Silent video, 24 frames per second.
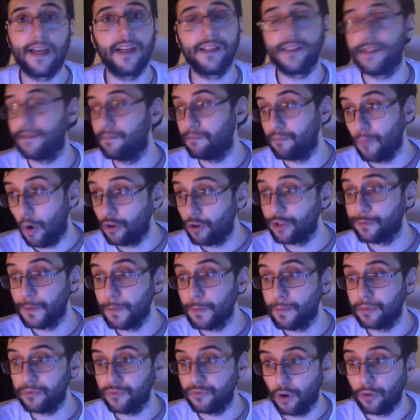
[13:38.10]
most
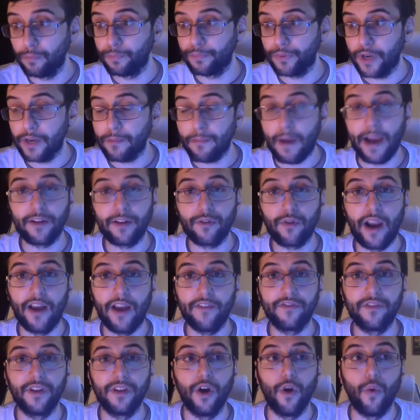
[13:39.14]
people don't play
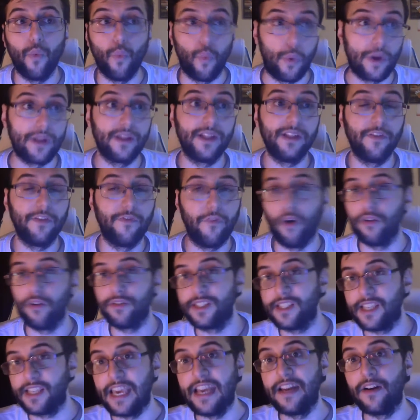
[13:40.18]
Minecraft with the default
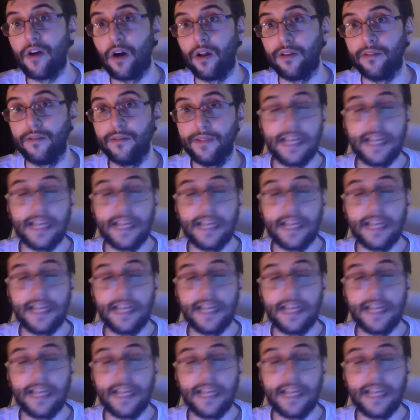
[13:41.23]
skin on.